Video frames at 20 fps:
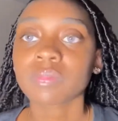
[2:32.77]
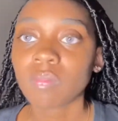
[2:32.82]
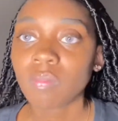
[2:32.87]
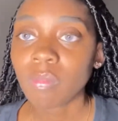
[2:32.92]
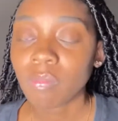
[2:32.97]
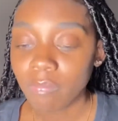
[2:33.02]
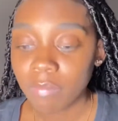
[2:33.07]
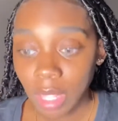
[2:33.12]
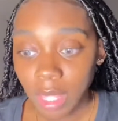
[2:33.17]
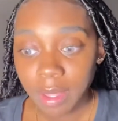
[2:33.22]

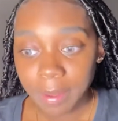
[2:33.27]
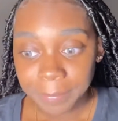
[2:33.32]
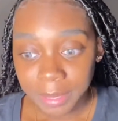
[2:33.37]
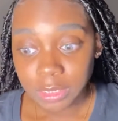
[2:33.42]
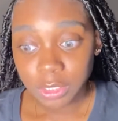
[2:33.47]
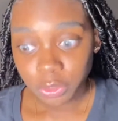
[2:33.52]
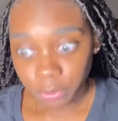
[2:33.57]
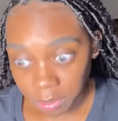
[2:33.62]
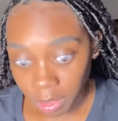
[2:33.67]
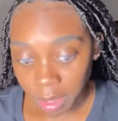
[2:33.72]
Alright
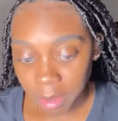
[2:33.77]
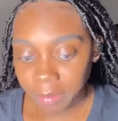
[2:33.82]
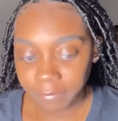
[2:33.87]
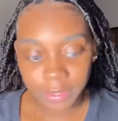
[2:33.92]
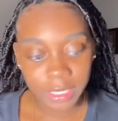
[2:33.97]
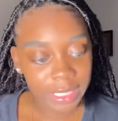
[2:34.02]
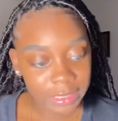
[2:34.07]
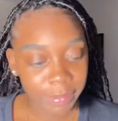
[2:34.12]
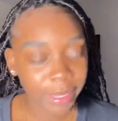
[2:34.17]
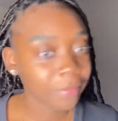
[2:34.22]
y'all, so
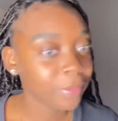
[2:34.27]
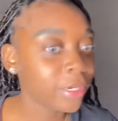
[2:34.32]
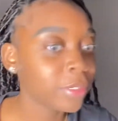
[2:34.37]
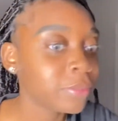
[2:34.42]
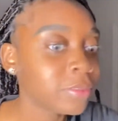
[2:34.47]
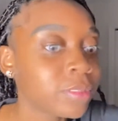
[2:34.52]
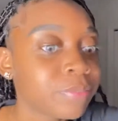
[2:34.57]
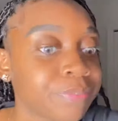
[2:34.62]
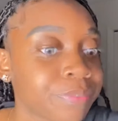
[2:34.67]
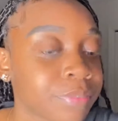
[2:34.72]
next step
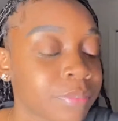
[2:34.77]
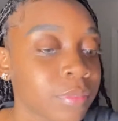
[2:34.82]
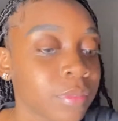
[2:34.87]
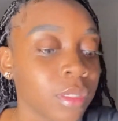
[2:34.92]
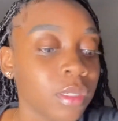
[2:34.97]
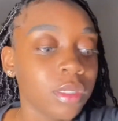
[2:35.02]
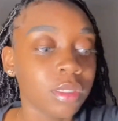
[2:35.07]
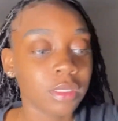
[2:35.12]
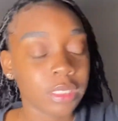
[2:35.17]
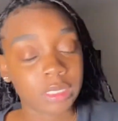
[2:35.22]
is
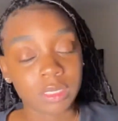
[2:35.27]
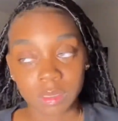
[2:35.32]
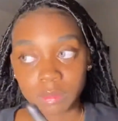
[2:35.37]
the